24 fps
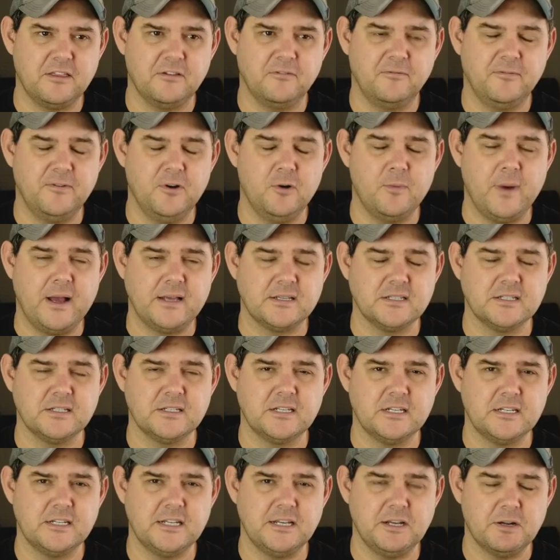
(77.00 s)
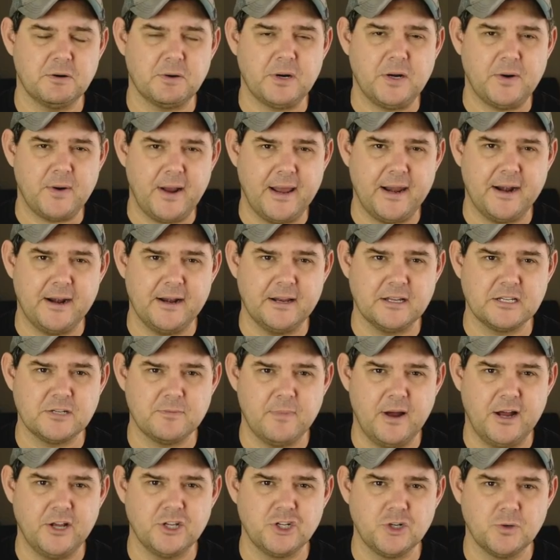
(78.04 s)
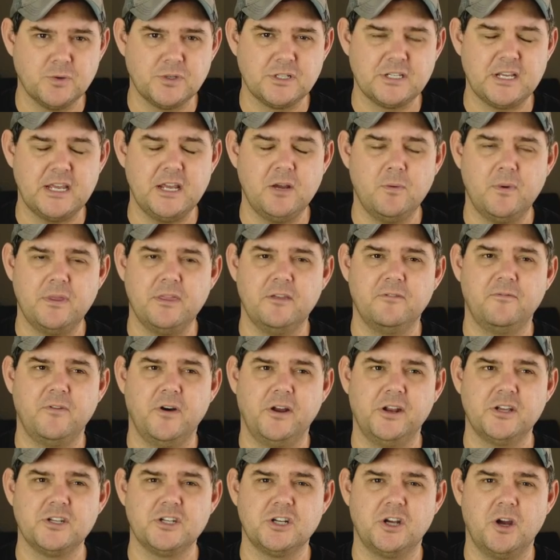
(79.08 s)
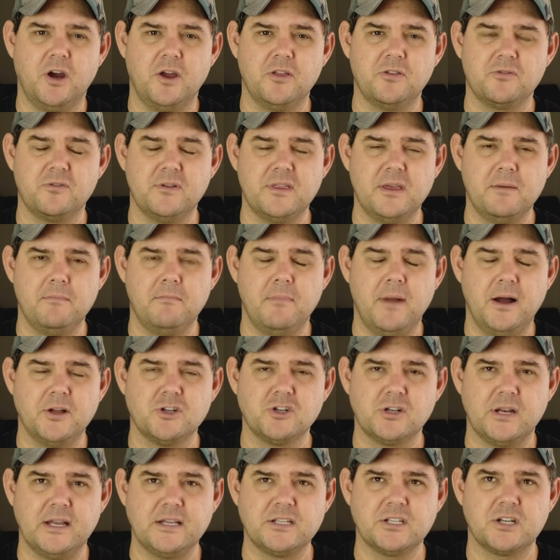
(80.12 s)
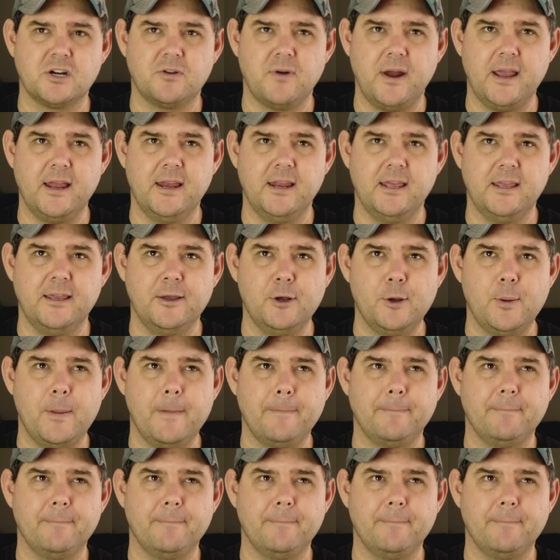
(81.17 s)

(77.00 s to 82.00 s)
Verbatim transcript: the film hasn't deteriorated as much. You'll see when the photos are going through, they're much less grainy.